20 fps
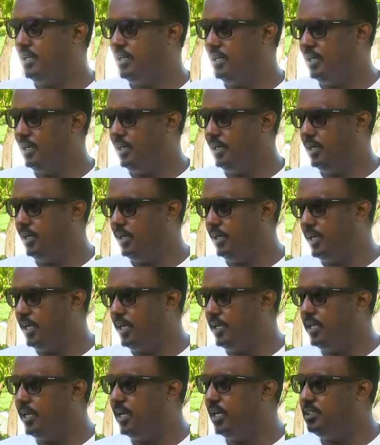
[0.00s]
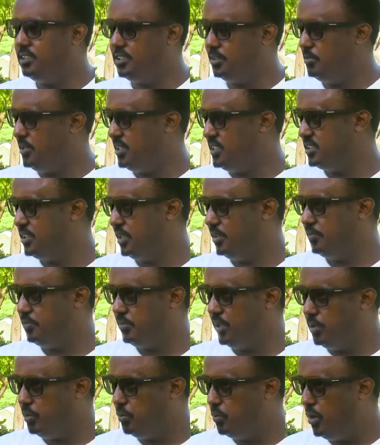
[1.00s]
uh, engaging myself
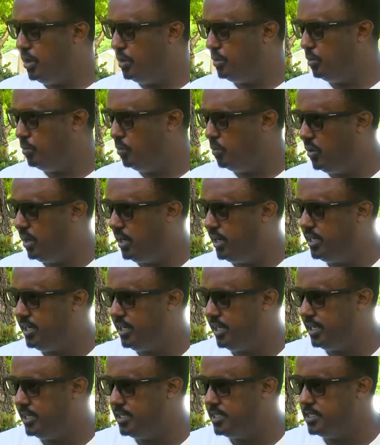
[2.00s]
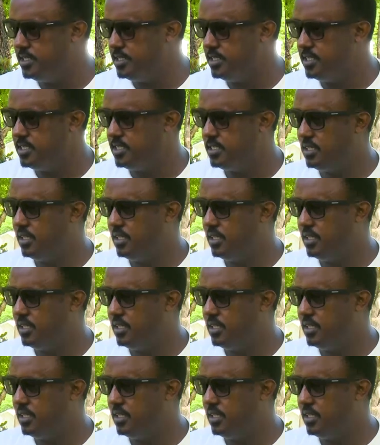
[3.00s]
in one on one and